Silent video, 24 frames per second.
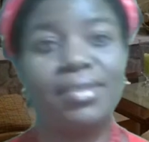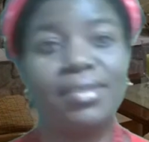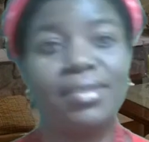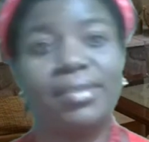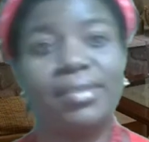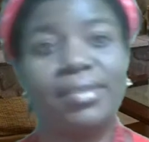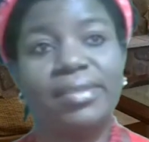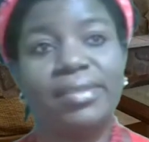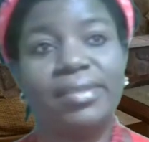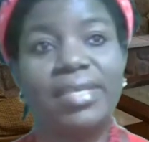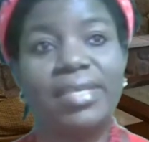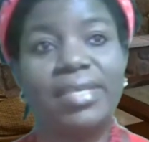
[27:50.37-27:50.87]

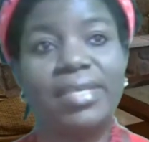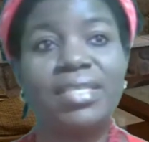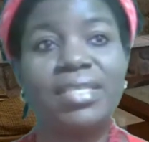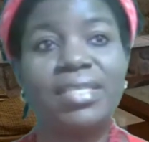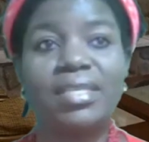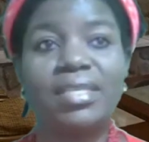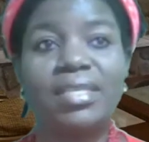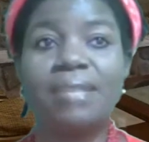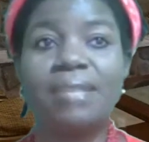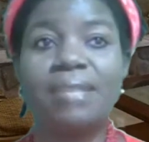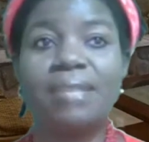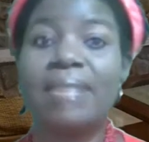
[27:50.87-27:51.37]
Asia
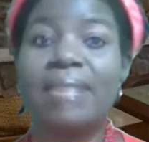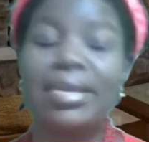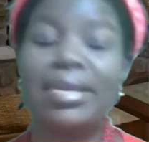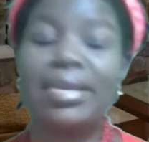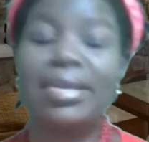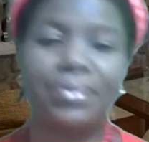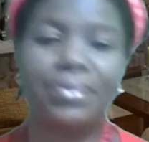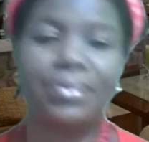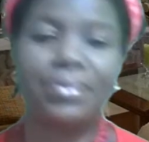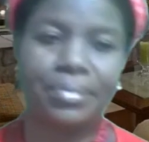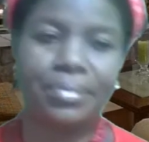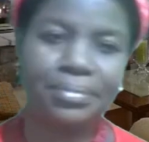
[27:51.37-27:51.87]
Minor.
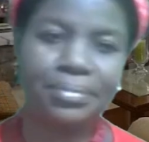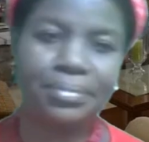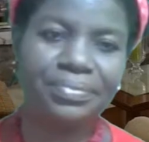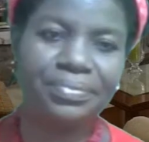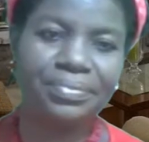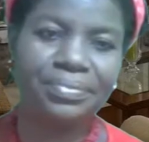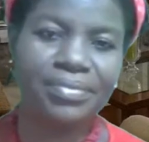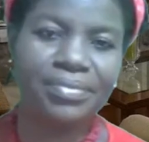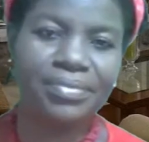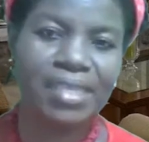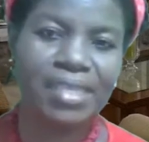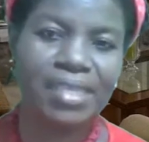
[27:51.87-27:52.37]

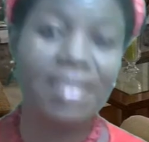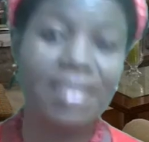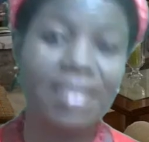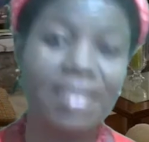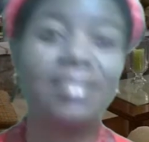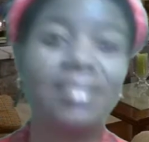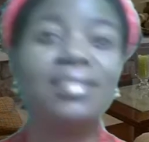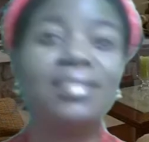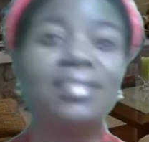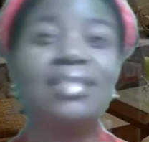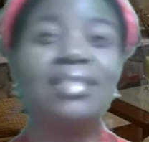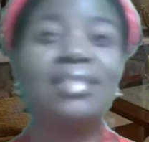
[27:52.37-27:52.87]
It
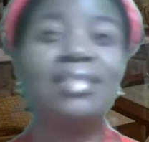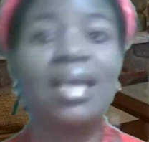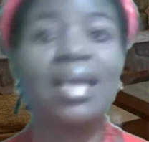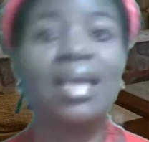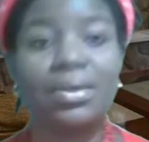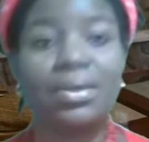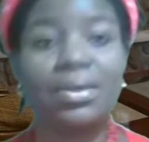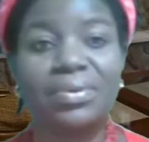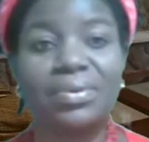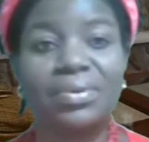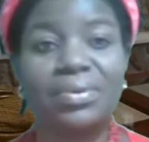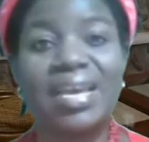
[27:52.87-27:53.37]
is
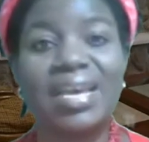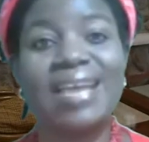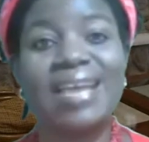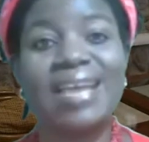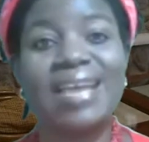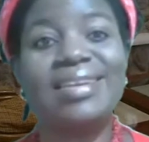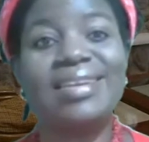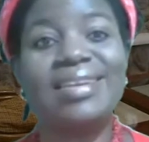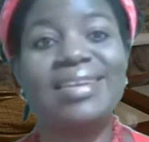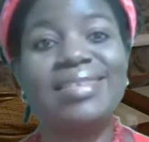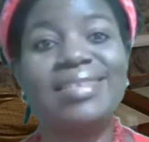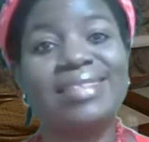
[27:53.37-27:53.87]
now an
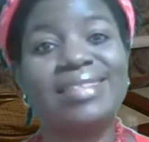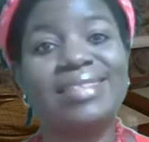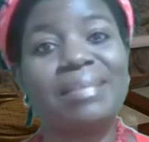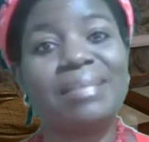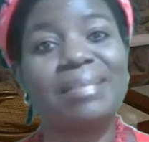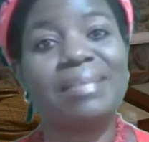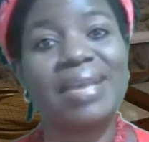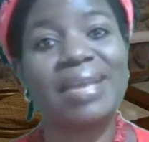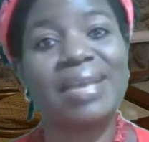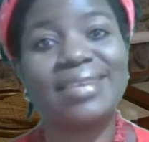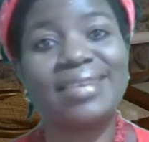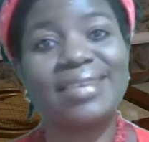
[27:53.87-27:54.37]

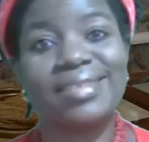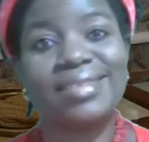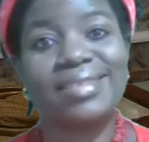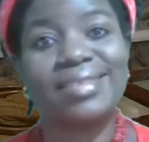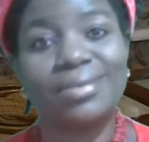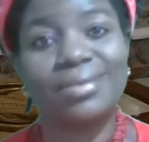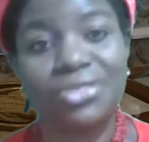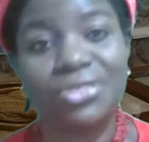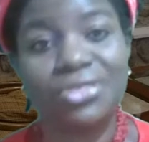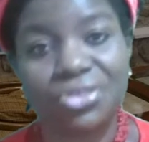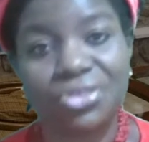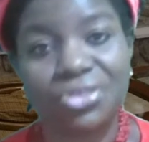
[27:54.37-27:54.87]
Islamized
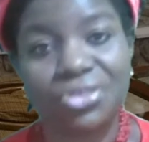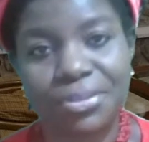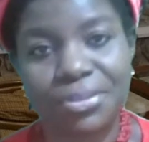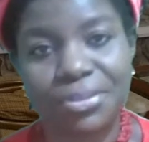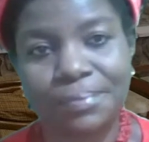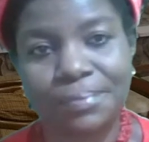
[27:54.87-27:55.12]
country.